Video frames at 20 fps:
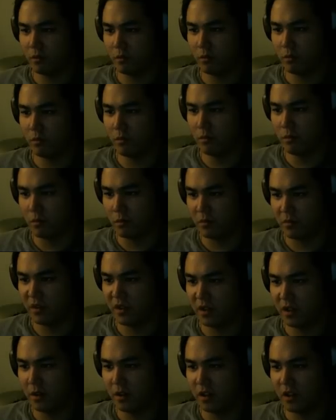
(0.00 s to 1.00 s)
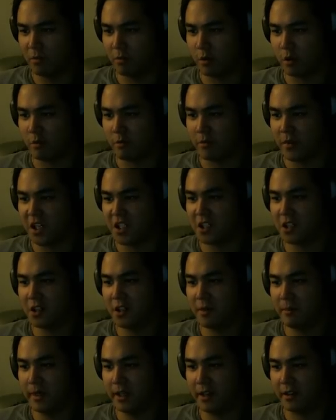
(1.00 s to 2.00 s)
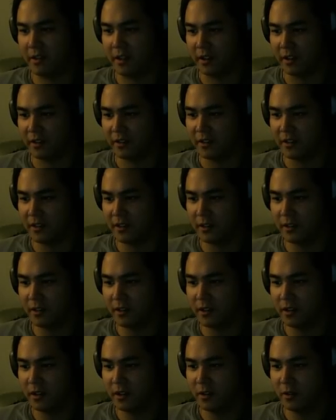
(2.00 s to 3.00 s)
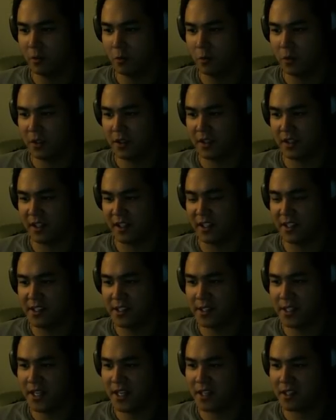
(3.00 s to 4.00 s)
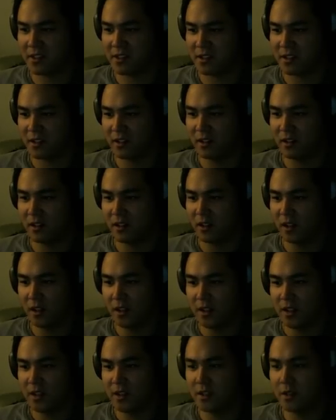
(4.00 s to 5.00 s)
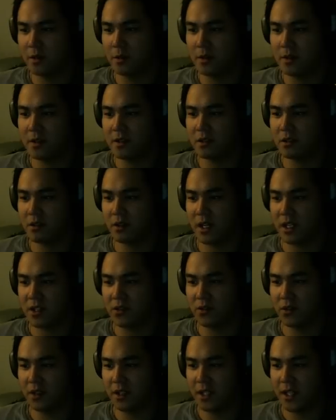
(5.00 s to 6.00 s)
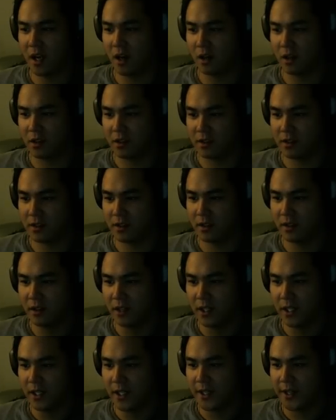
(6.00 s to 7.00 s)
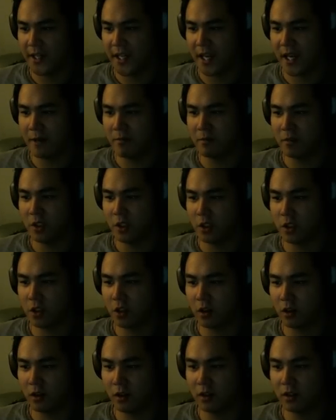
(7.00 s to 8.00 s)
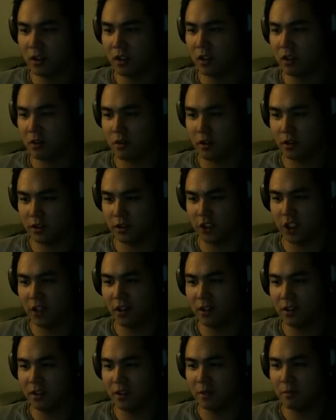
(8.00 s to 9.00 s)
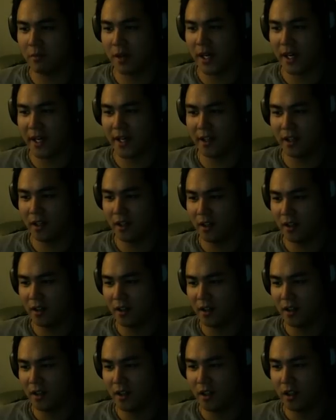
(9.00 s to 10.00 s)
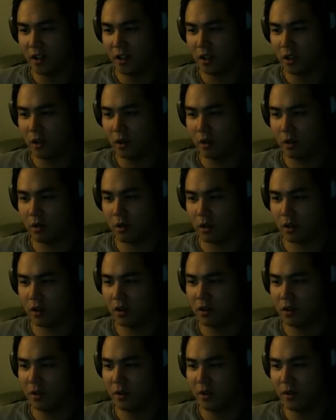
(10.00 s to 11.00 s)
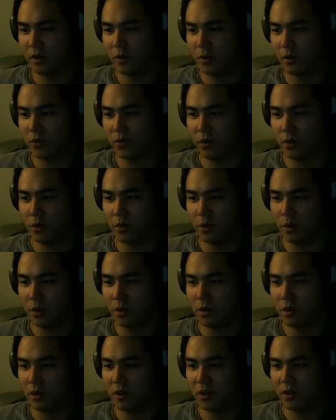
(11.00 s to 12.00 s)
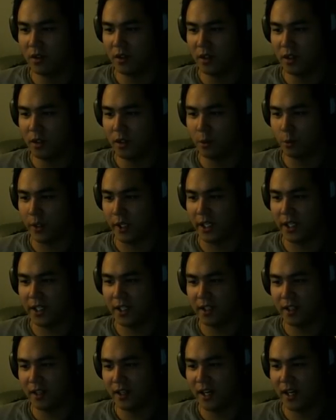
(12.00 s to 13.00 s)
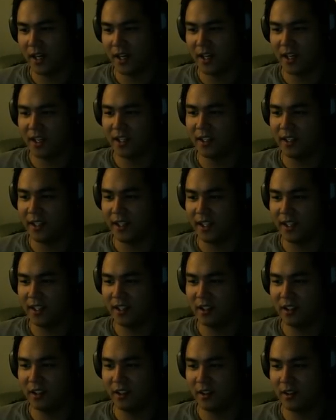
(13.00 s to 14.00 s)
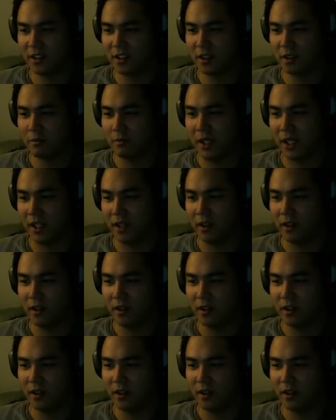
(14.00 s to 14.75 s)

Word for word: Hmm, a book magically appeared. What the hell is this? Students transferred in August. Nam, Chong, Krok, Chong, Mai, Kwok, Fu, Wink, Hi, Link, Long, Ming.